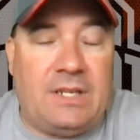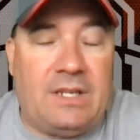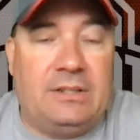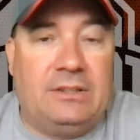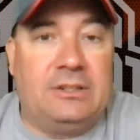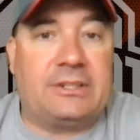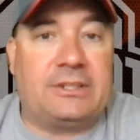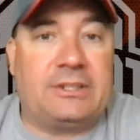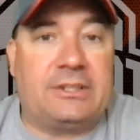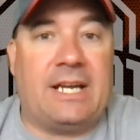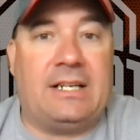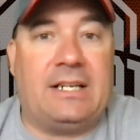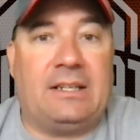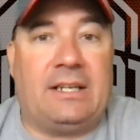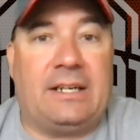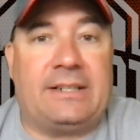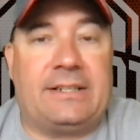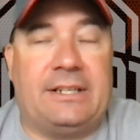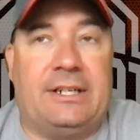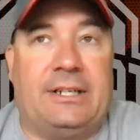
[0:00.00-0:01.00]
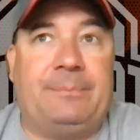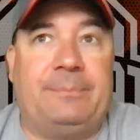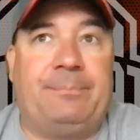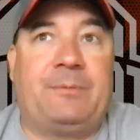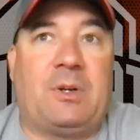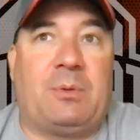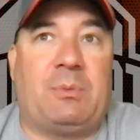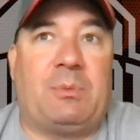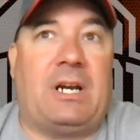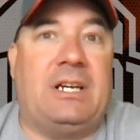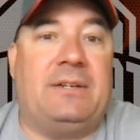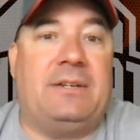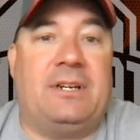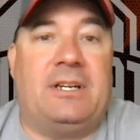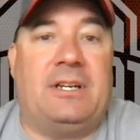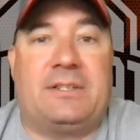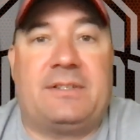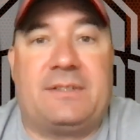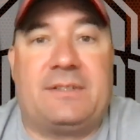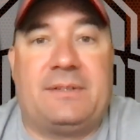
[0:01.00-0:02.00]
Looked kind of like,
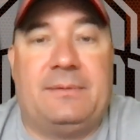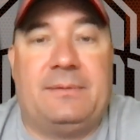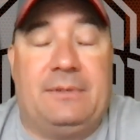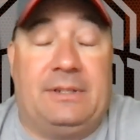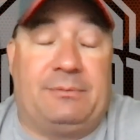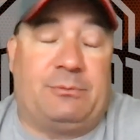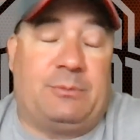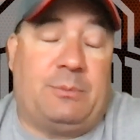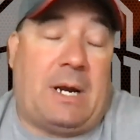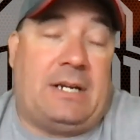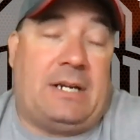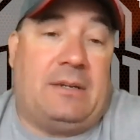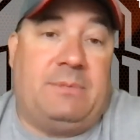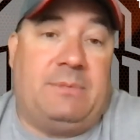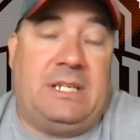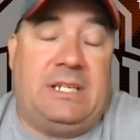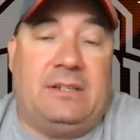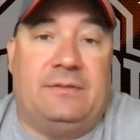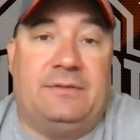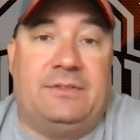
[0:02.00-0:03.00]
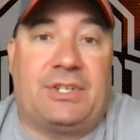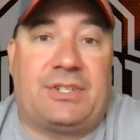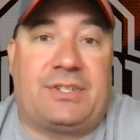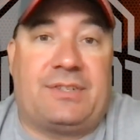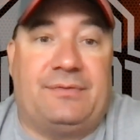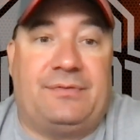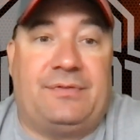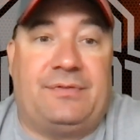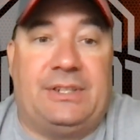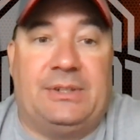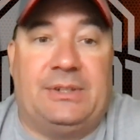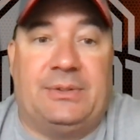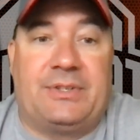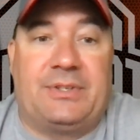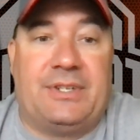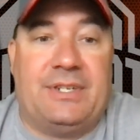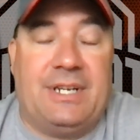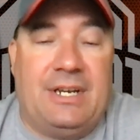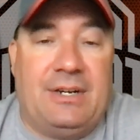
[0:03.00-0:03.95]
reminded me of Justin Fields,